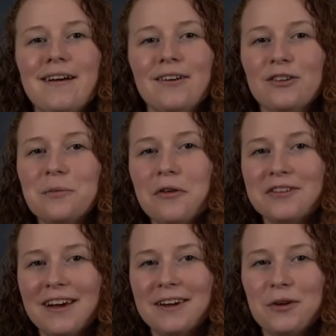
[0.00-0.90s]
A small
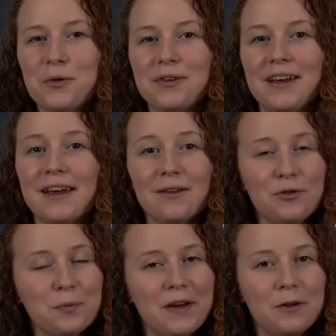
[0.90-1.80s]
side note, if
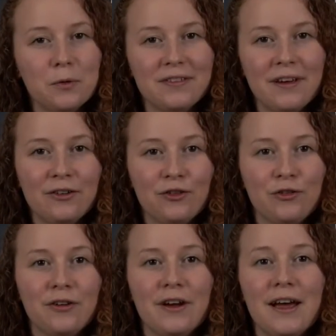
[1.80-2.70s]
you paint with
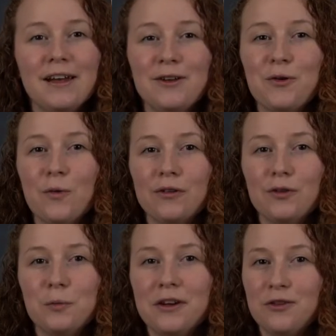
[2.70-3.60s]
texture and you want
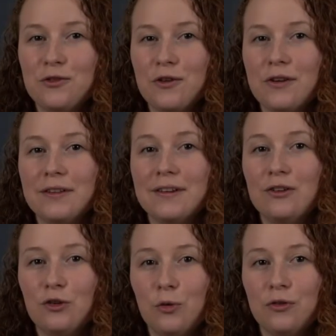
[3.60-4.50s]
to make sure this
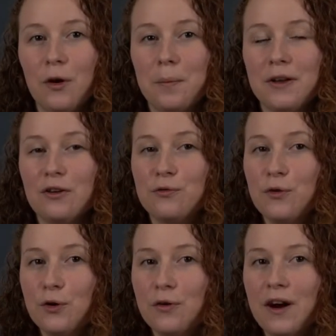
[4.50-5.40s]
shows up in your
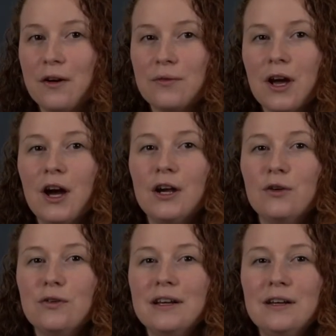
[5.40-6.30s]
photograph,
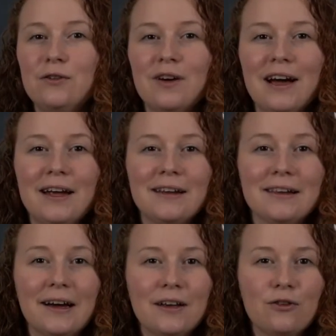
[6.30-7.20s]
you need to add a
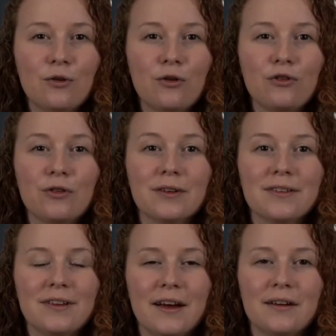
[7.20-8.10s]
light source on the
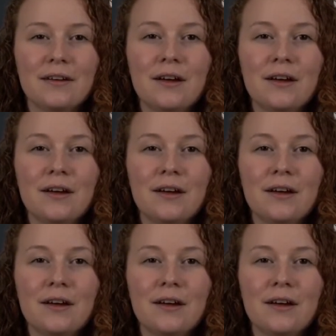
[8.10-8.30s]
side.